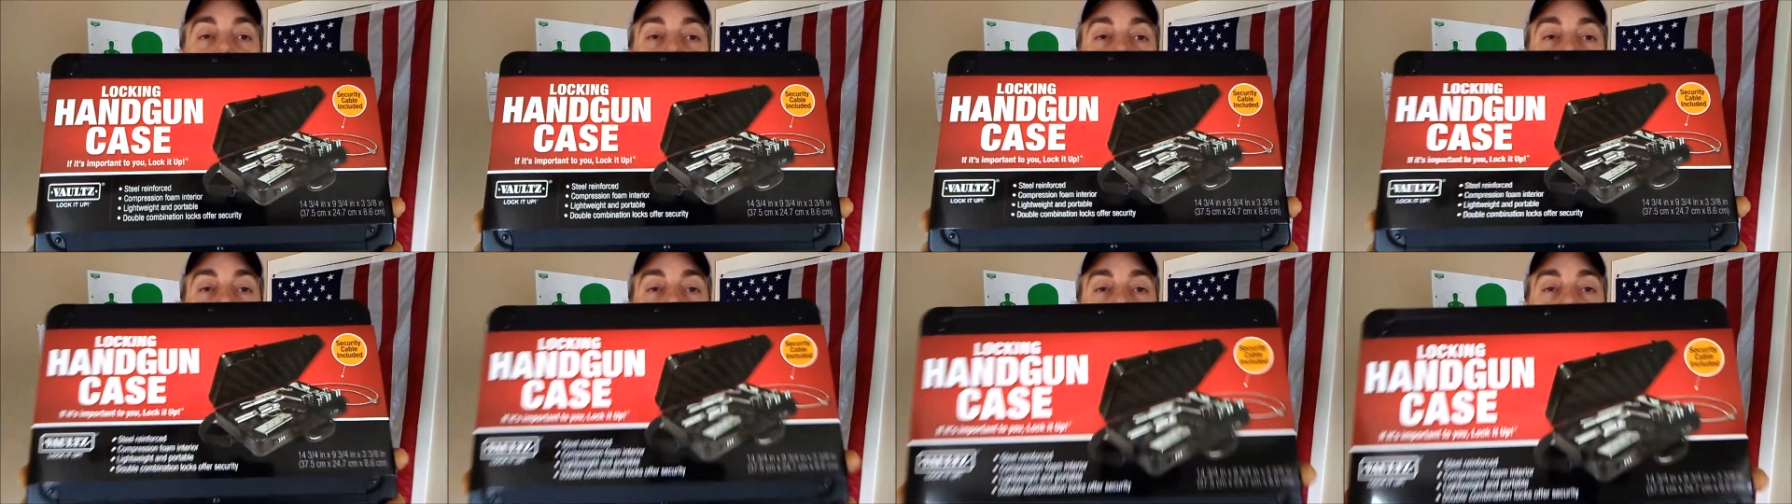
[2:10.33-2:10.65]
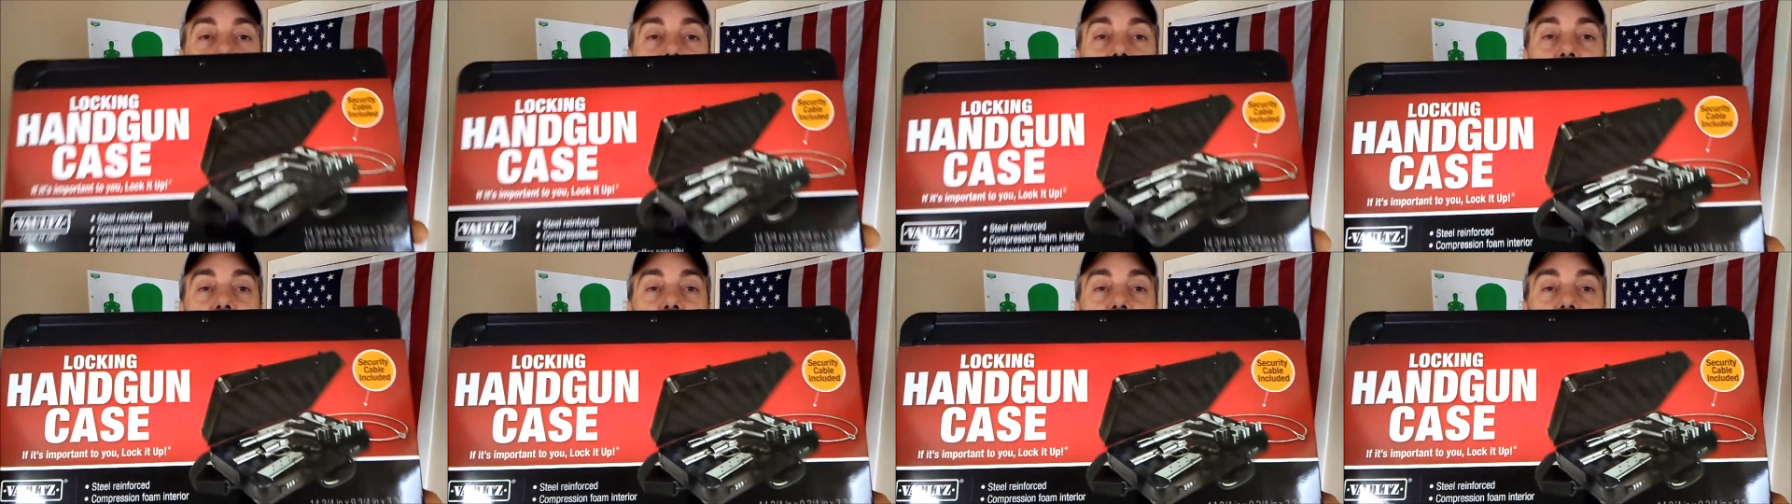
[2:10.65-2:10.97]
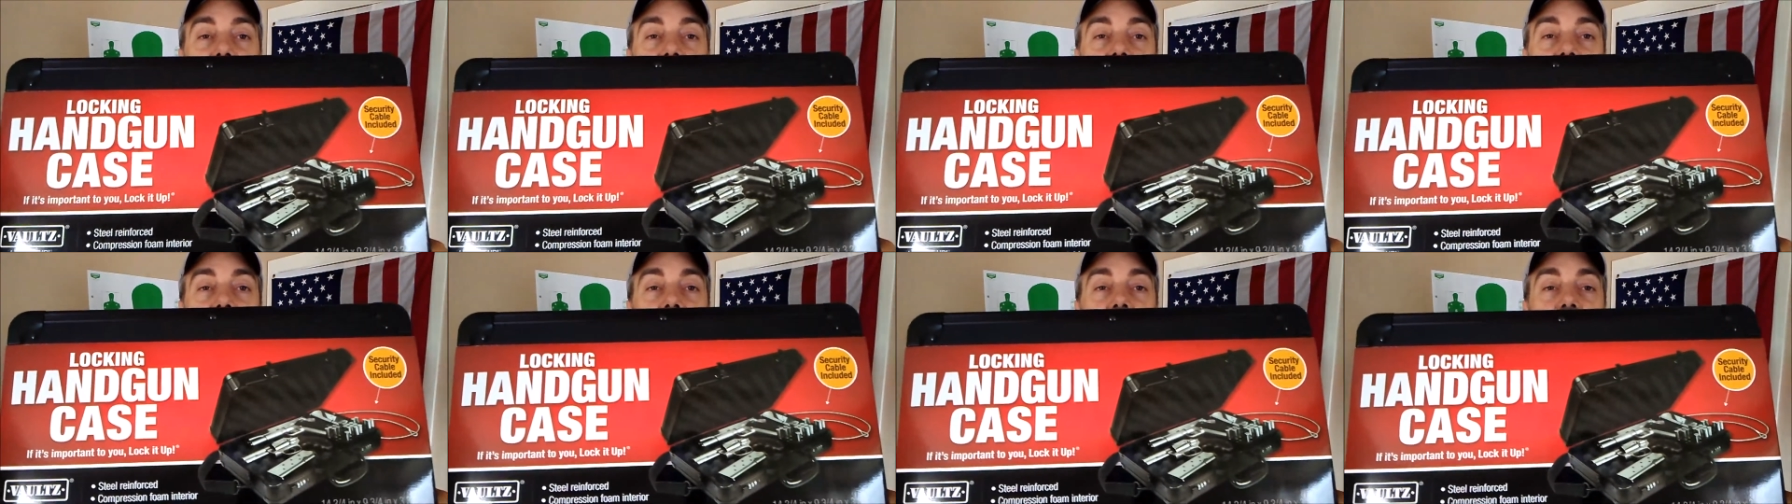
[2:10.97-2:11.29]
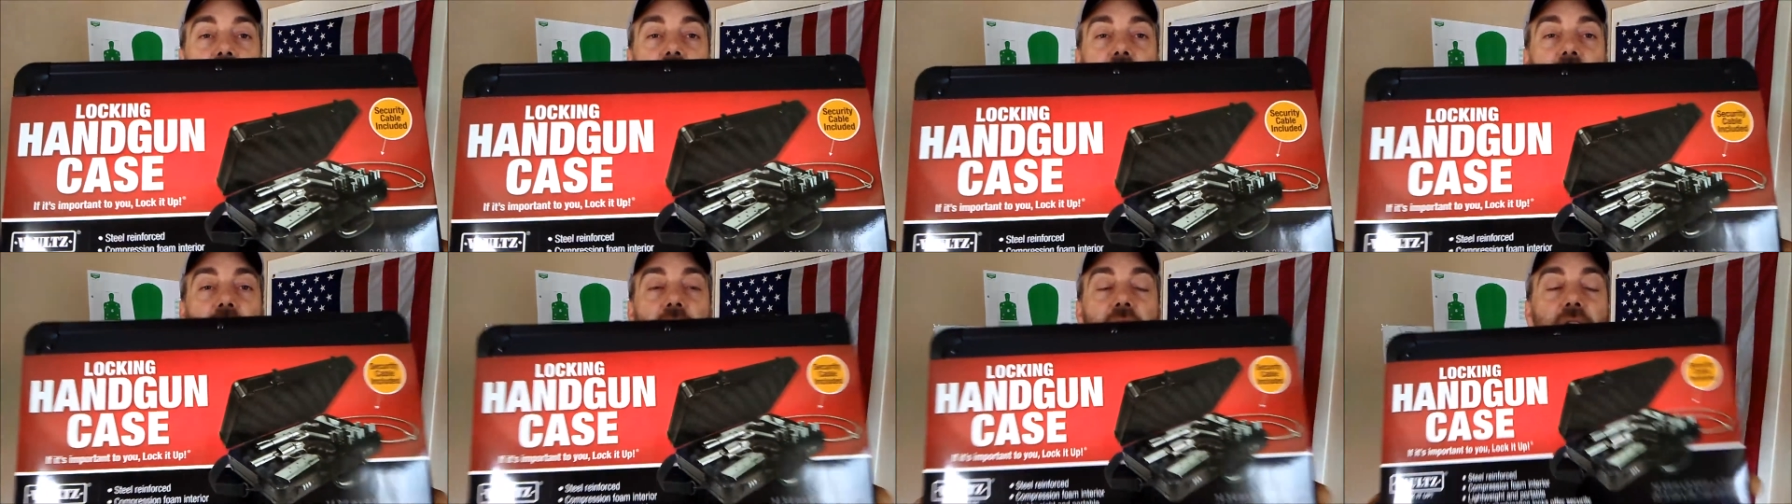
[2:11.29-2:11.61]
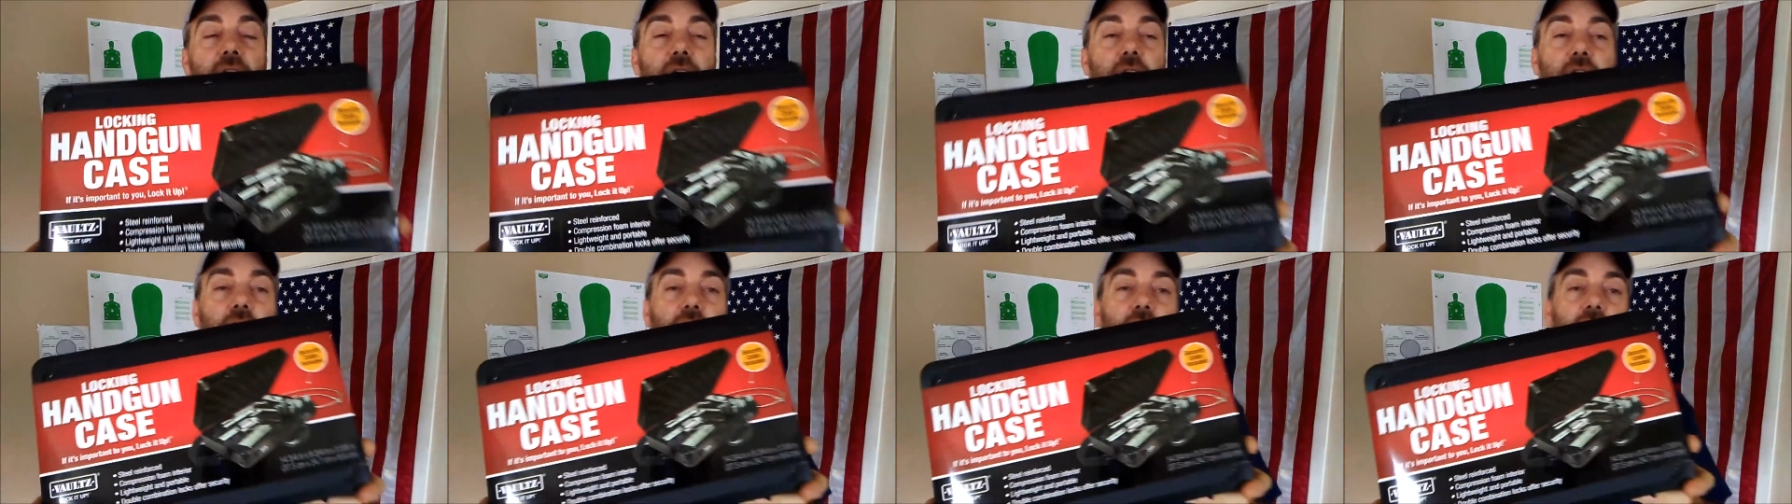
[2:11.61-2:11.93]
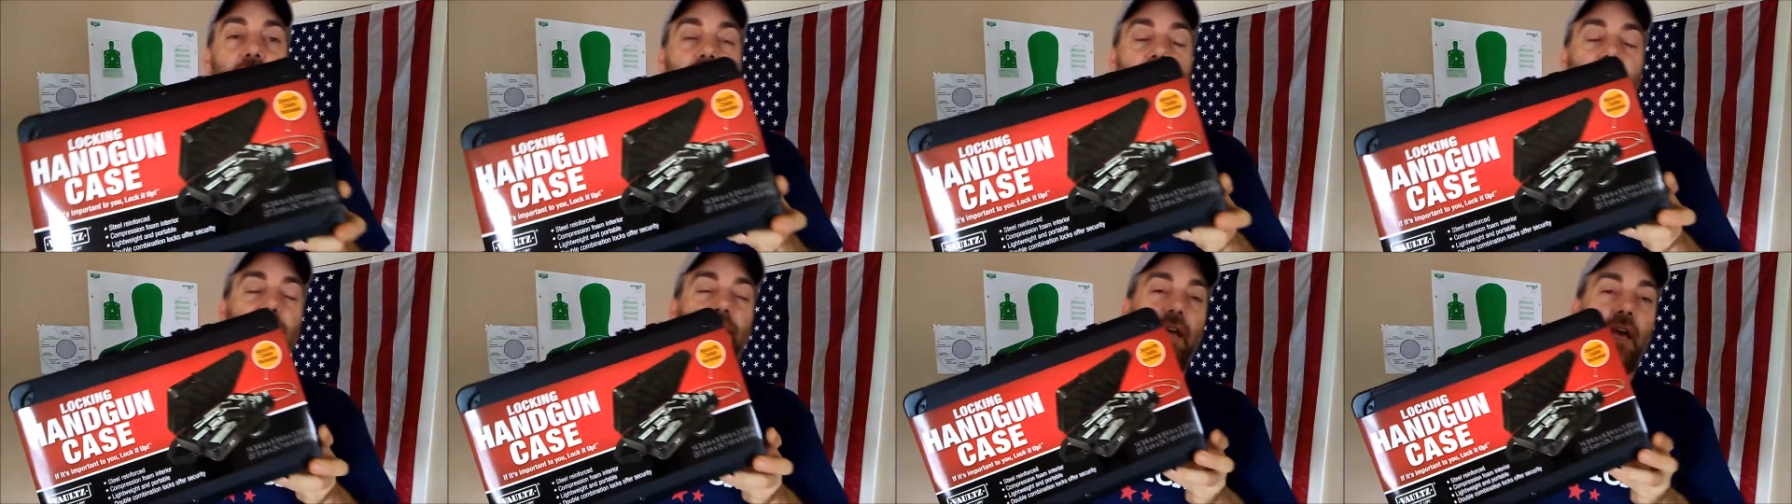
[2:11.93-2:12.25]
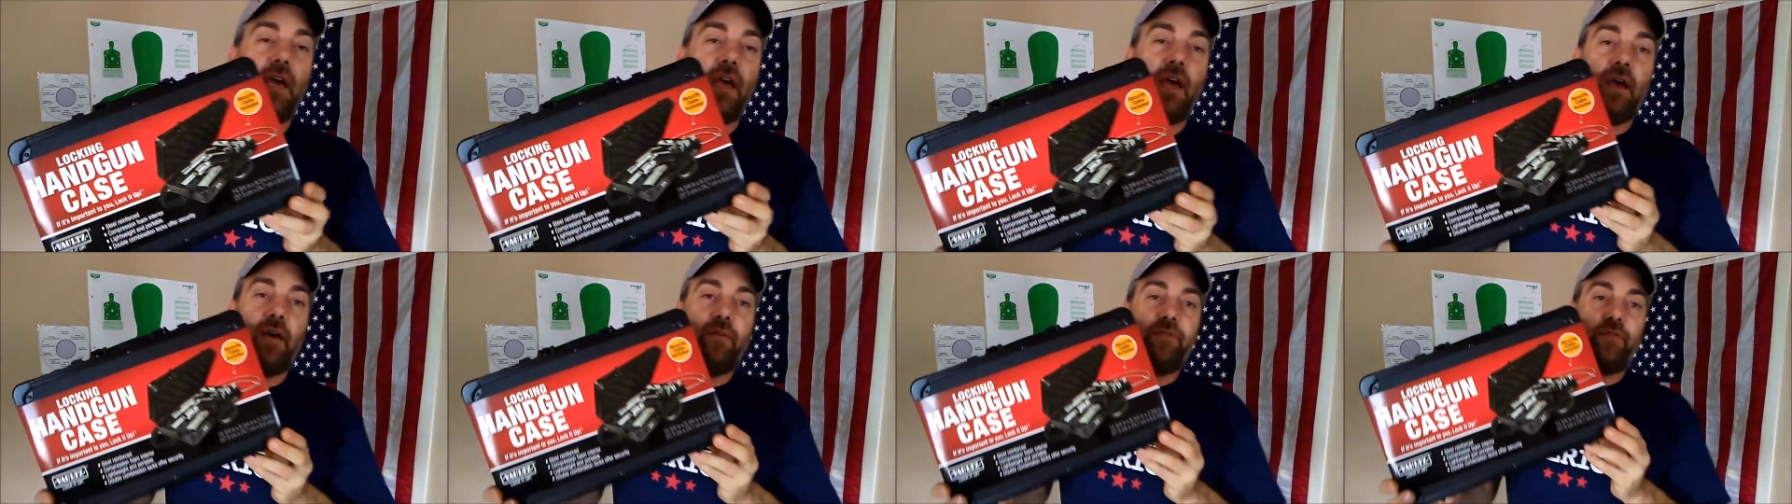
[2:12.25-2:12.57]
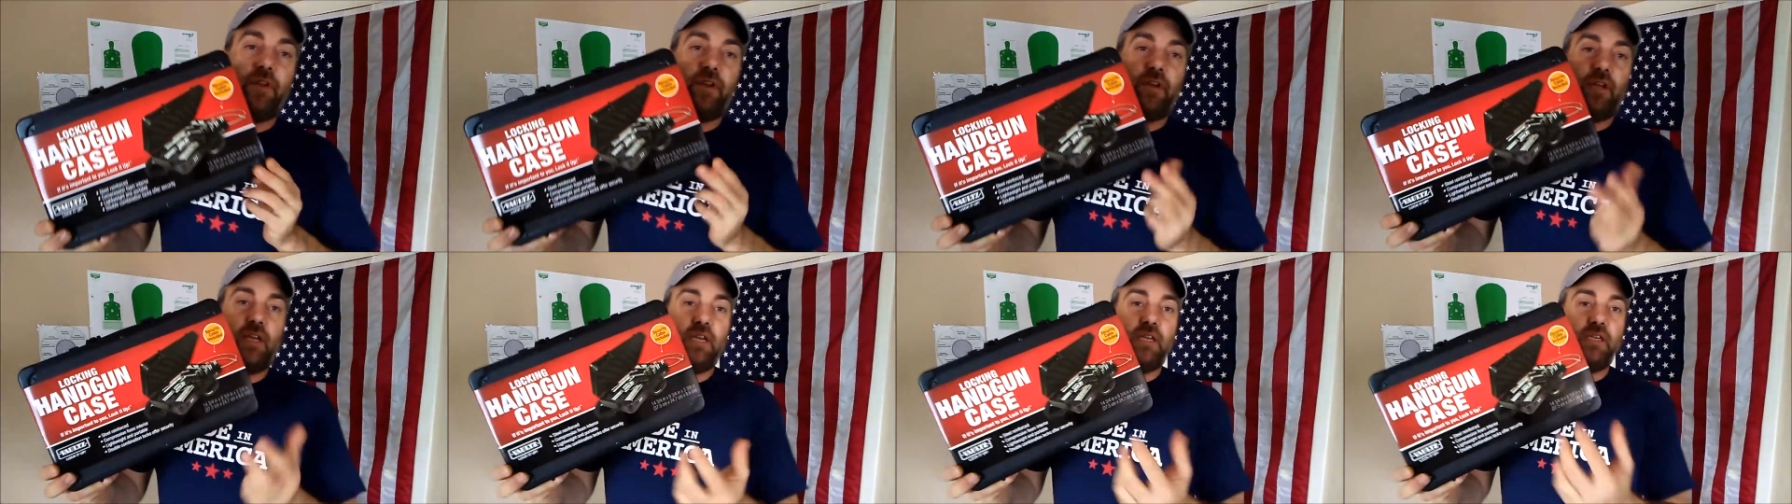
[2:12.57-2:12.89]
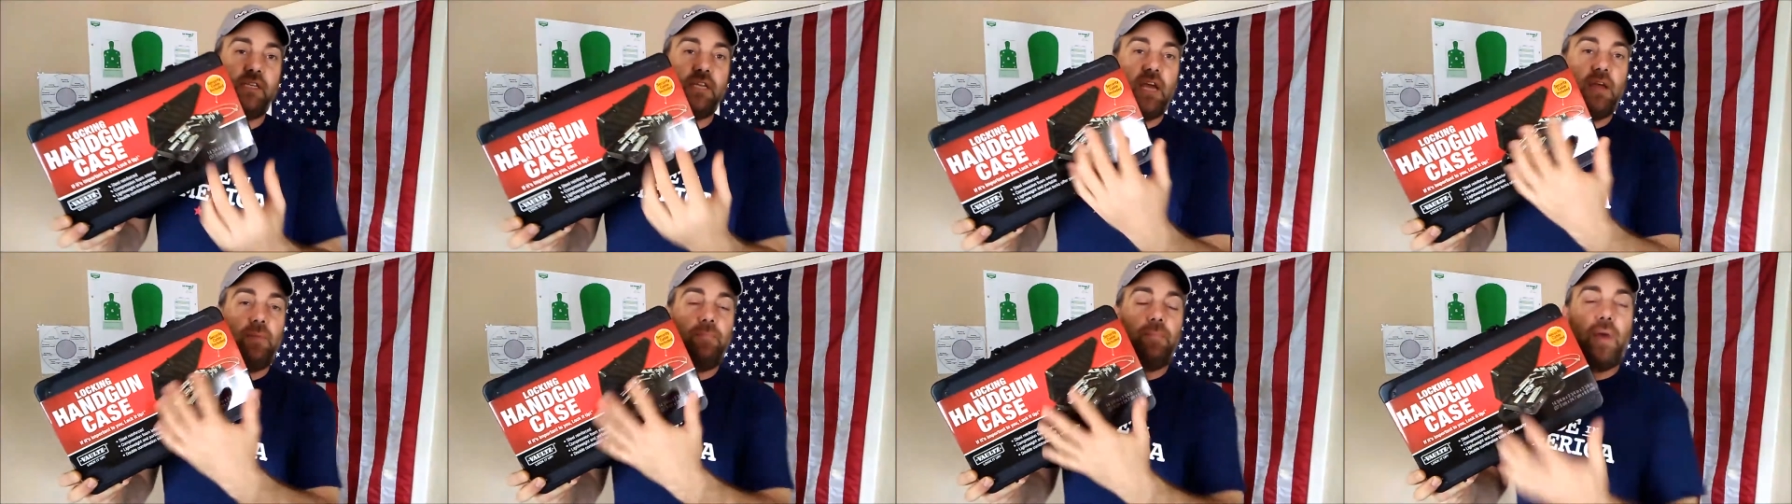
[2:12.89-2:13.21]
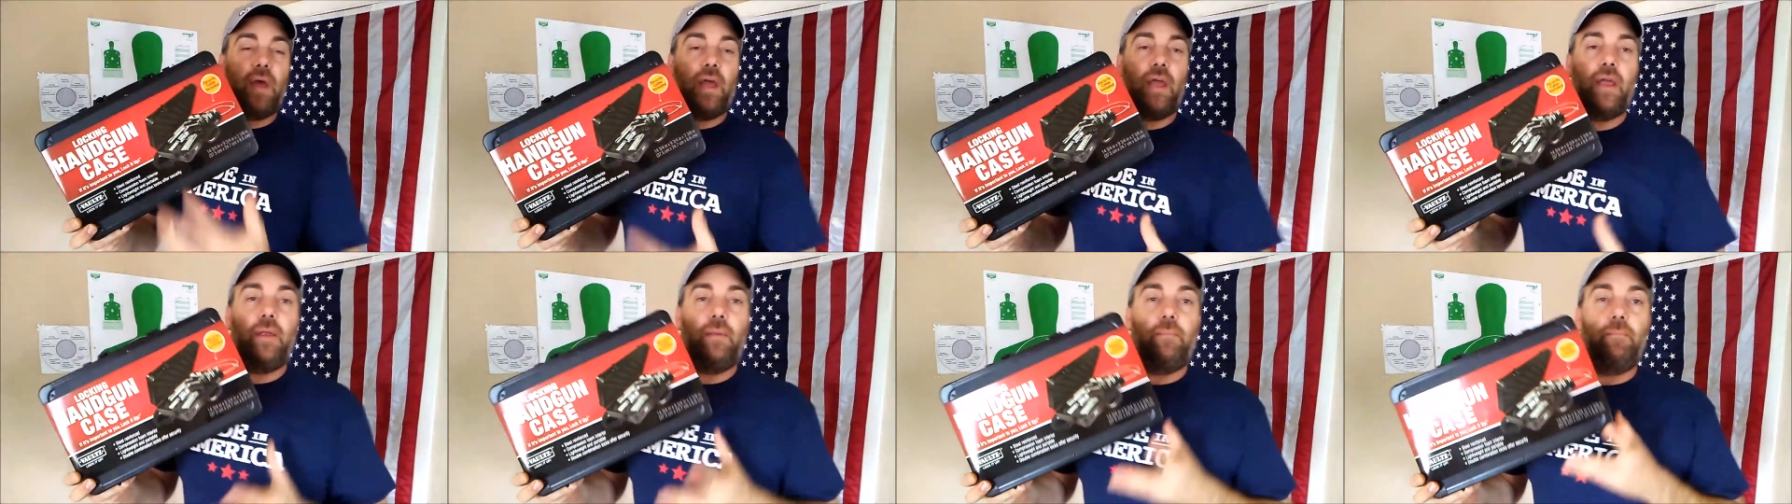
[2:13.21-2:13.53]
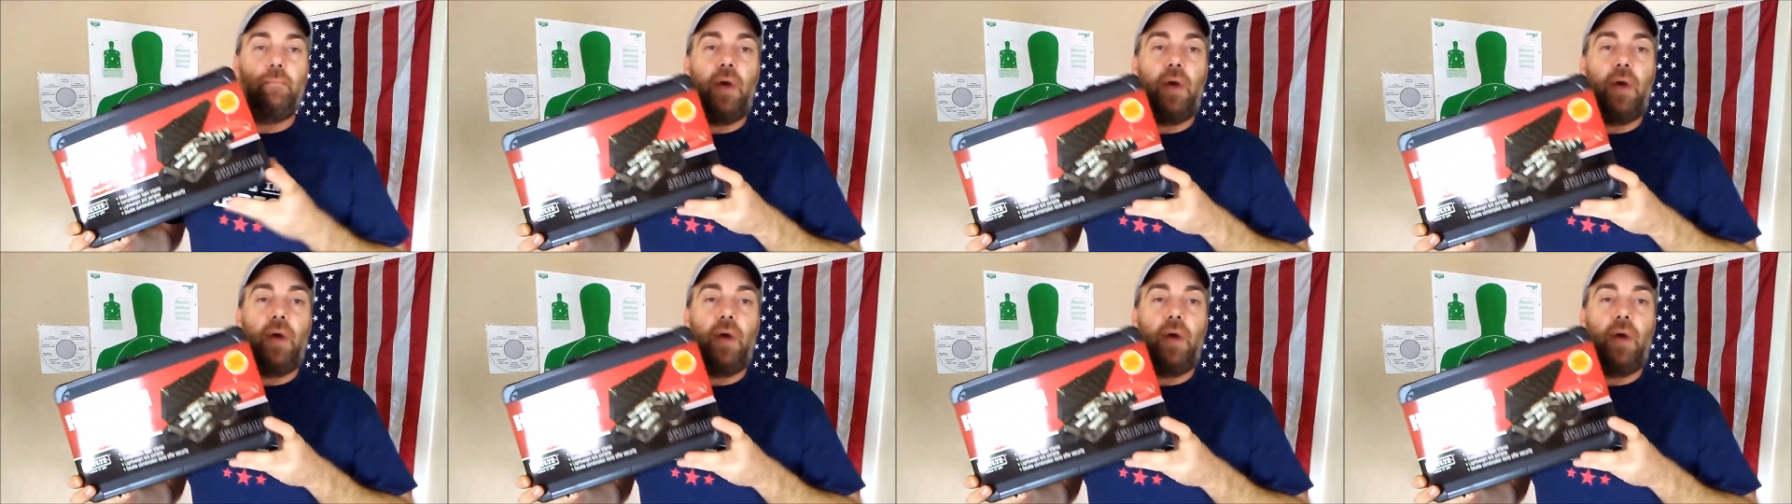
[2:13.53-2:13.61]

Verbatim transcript: But in this locking handgun case, I often can take my,